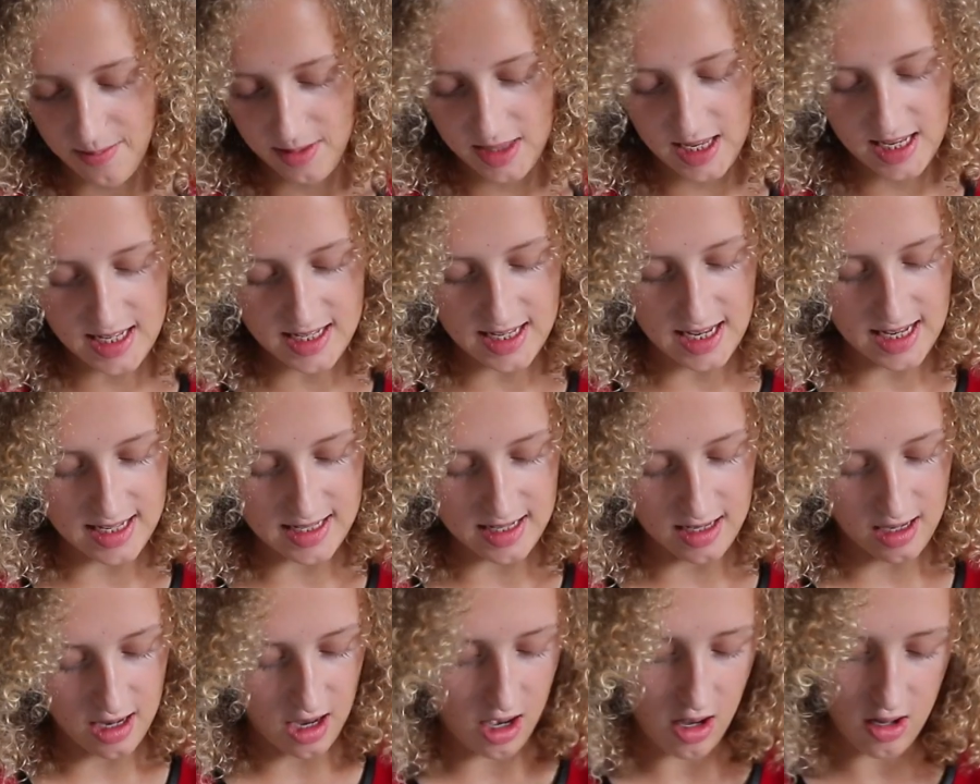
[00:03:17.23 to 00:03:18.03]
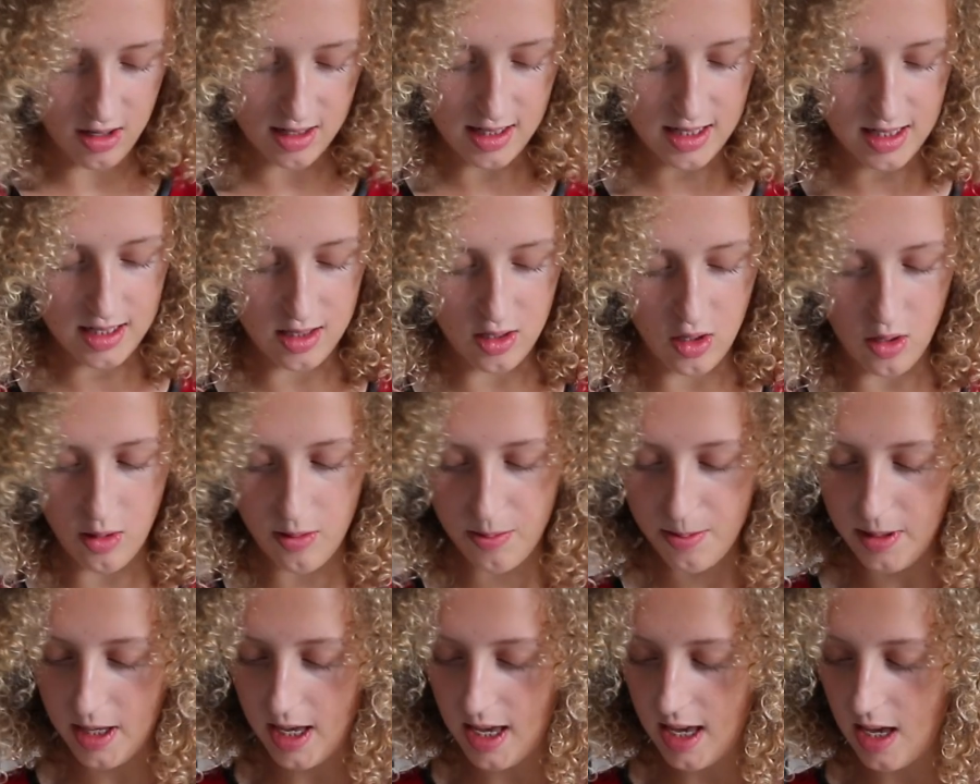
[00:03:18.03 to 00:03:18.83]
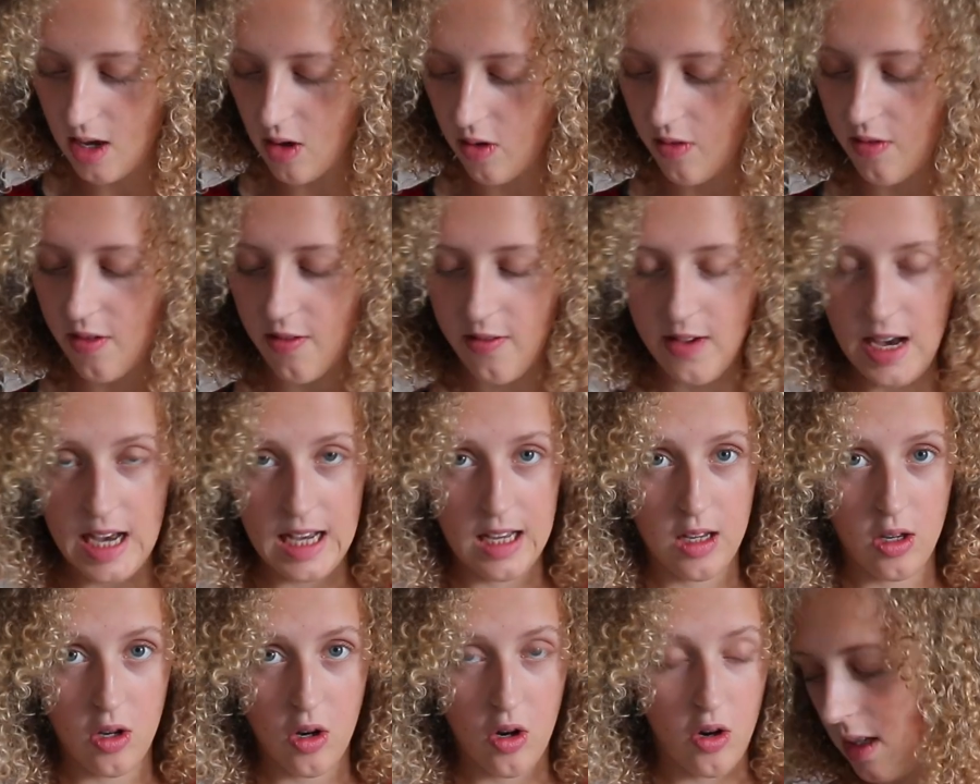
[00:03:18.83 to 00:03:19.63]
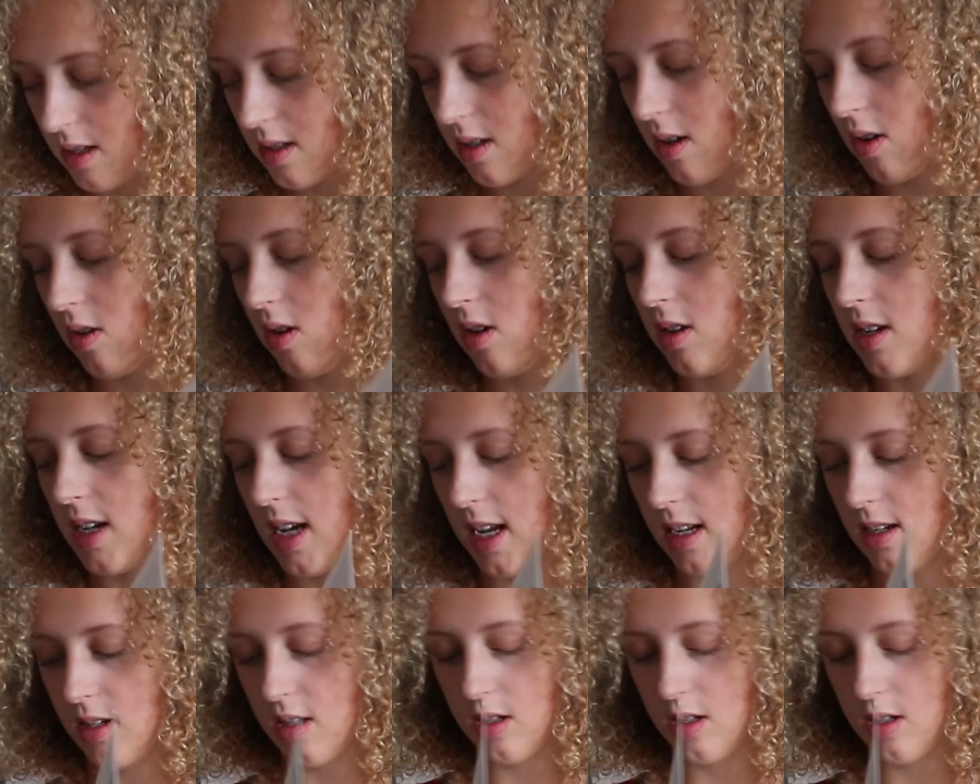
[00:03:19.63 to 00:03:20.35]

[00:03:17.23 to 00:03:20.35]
This is an artist copy of a Van Gogh, so you tend to